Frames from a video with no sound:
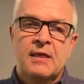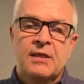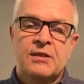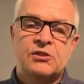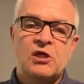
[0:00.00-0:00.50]

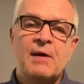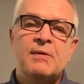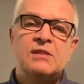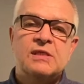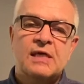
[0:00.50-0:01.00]
The
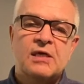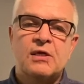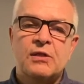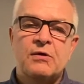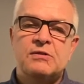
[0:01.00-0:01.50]
psalmist
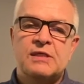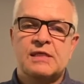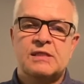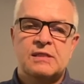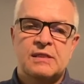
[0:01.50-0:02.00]
concludes
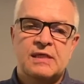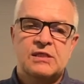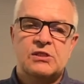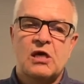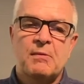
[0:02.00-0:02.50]
this, this
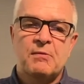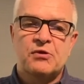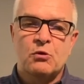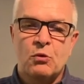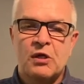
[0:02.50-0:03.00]
psalm with
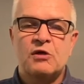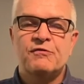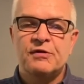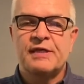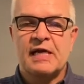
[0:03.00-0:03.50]
a
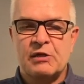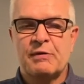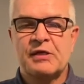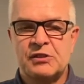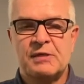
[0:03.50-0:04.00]
wonderful
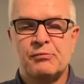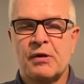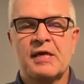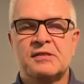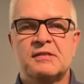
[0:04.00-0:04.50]
declaration of
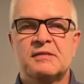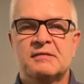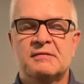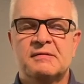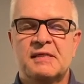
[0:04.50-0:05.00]
praise.
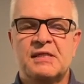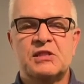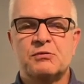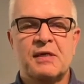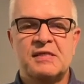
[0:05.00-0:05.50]
And this
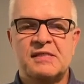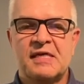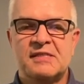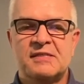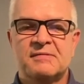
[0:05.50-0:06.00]
is what he
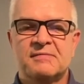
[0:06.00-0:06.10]
says